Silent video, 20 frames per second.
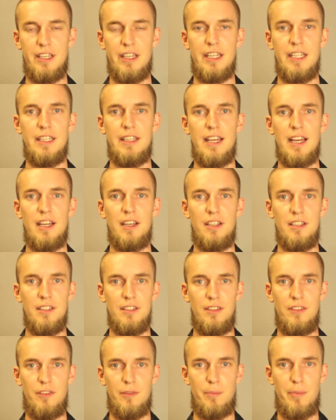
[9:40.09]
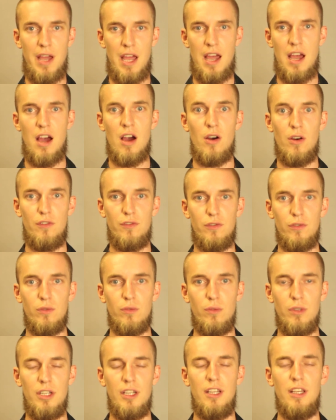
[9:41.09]
And that is the
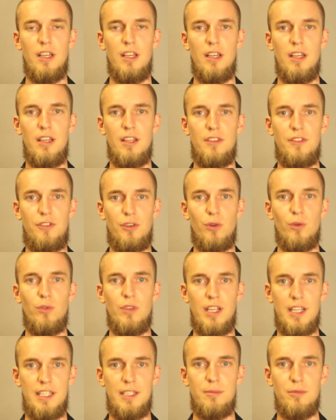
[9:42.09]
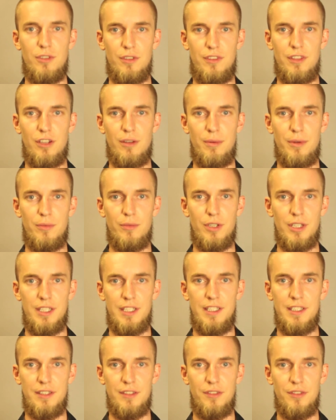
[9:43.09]
powerful tool that hypnotherapy
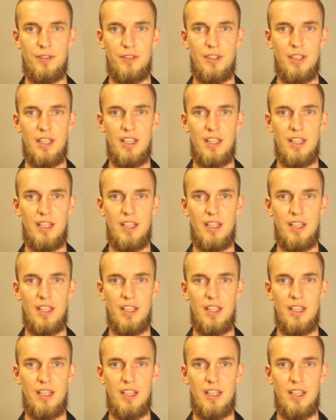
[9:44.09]
really is.